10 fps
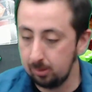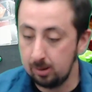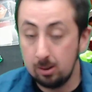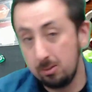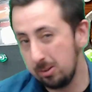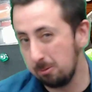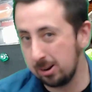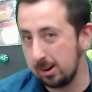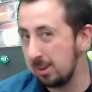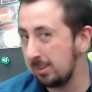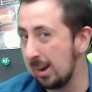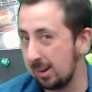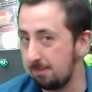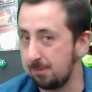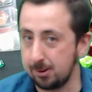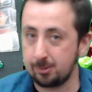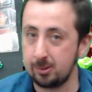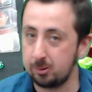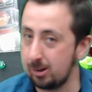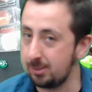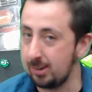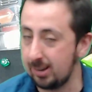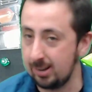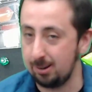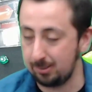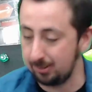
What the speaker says: So we're going to attack it first to try to take it out.